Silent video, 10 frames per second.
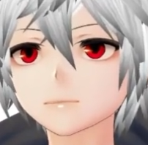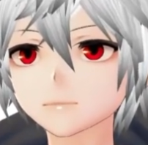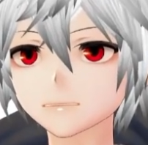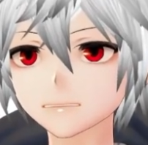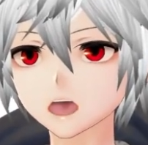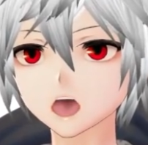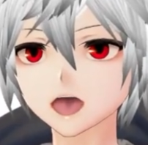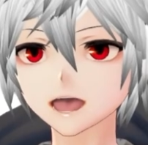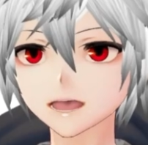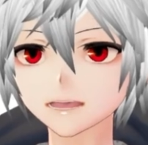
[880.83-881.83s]
So
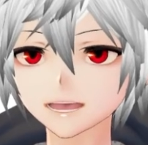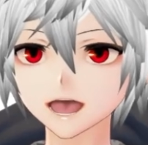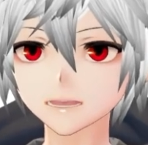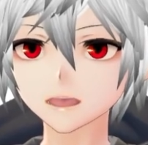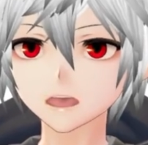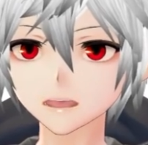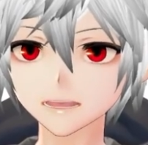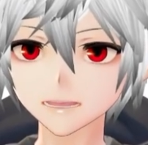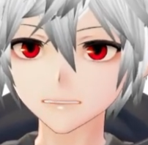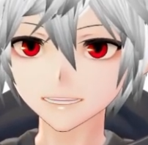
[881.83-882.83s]
I'm excited for
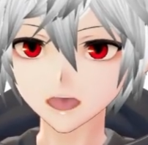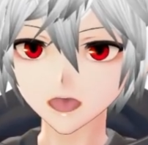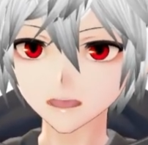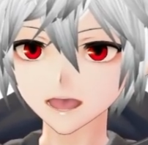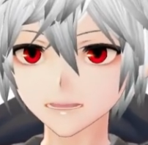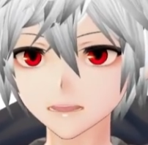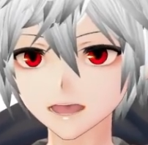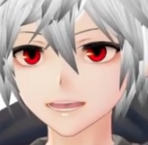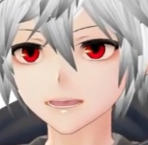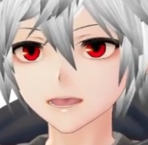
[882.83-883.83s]
December because we're
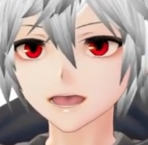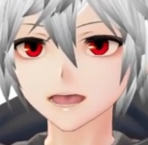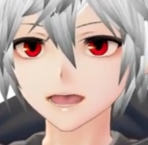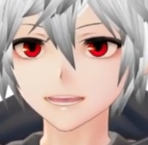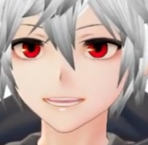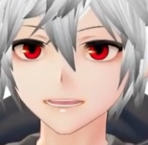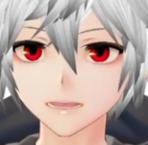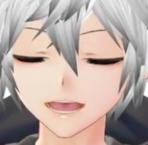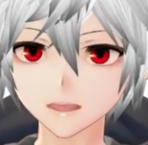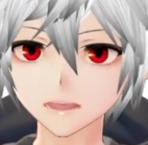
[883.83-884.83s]
getting that
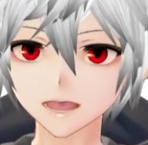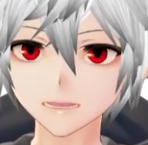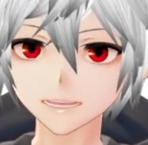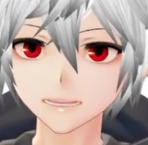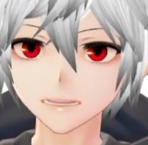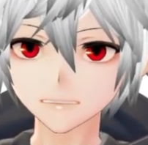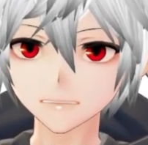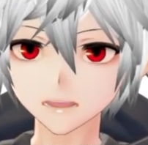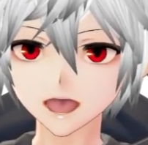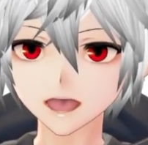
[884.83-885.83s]
tower defense
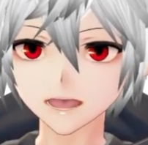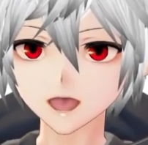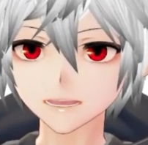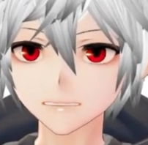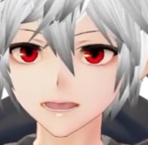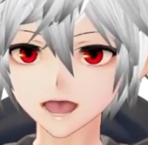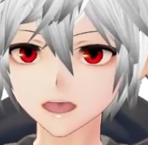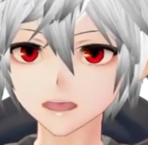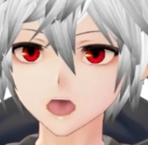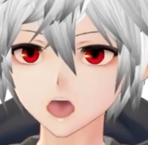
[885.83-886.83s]
quest. I don't
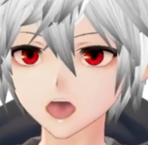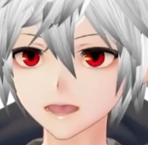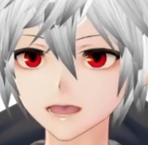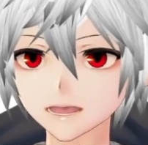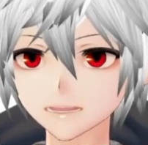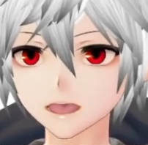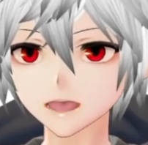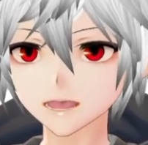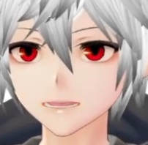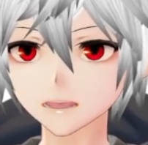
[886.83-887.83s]
know how fun it'll
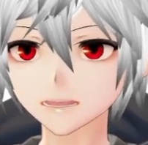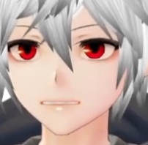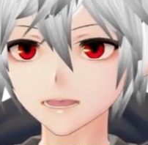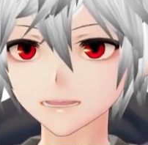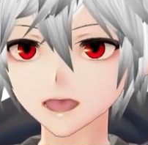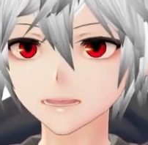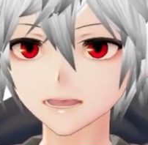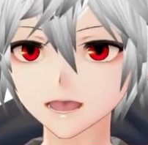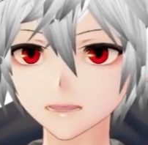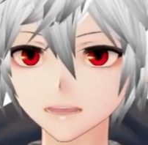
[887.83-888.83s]
be. We're also getting the
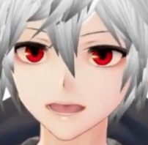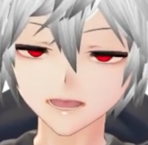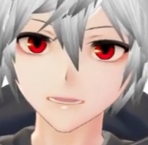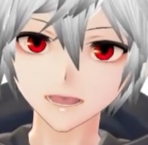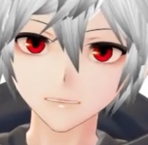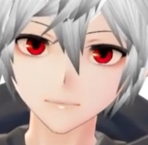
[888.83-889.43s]
limit break thing.